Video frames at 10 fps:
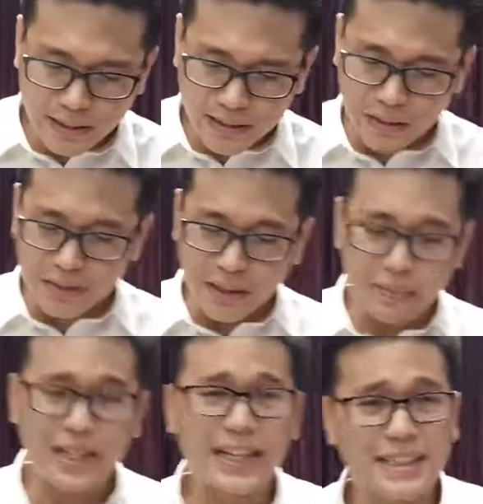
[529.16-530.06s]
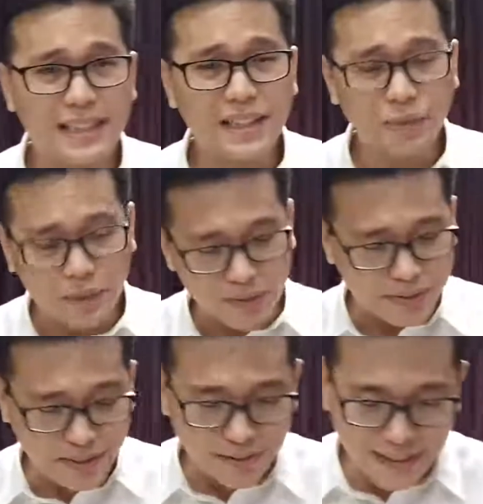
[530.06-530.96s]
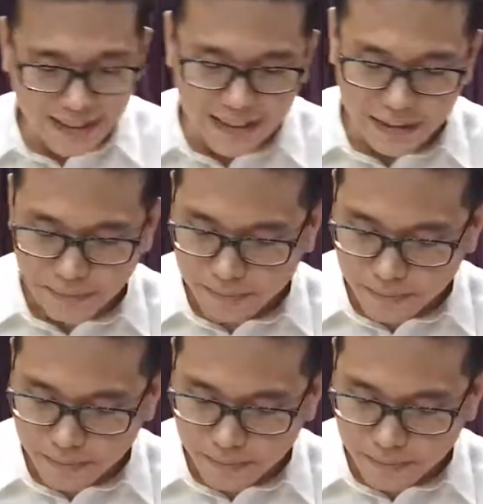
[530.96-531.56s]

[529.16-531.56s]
So Psalm 90, 1 to 17.